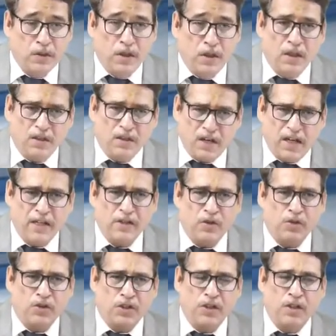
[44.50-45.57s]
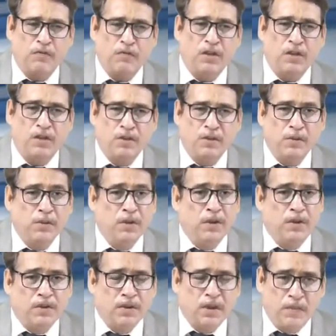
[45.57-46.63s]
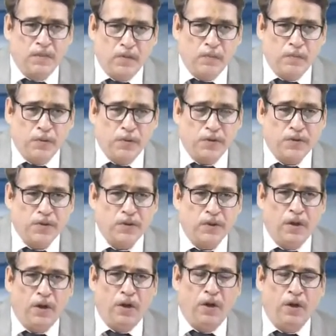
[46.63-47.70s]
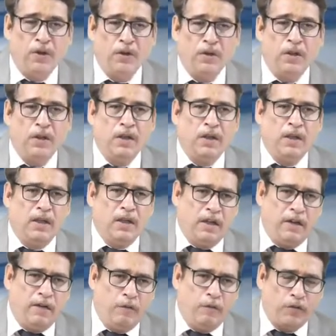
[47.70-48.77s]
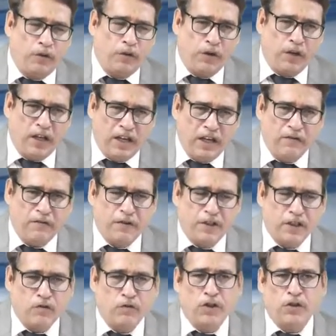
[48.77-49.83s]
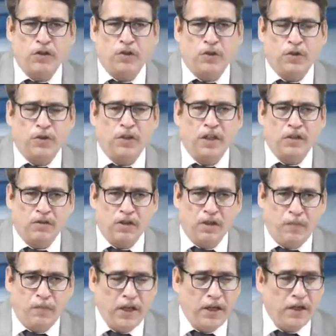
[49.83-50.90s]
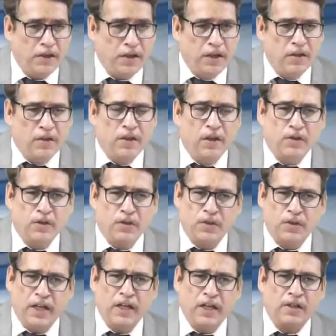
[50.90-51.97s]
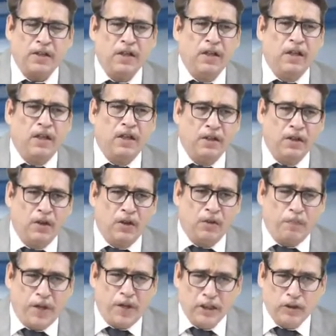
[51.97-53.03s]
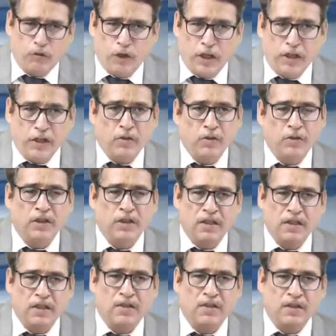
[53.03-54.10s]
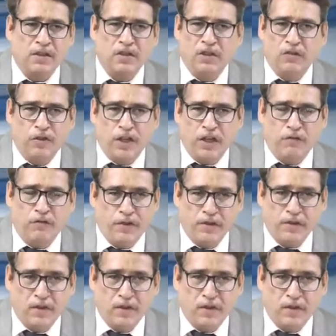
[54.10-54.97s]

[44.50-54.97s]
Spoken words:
try to share with you some inputs on what we call efforts which you should actually make so that your pathway to the success in the very first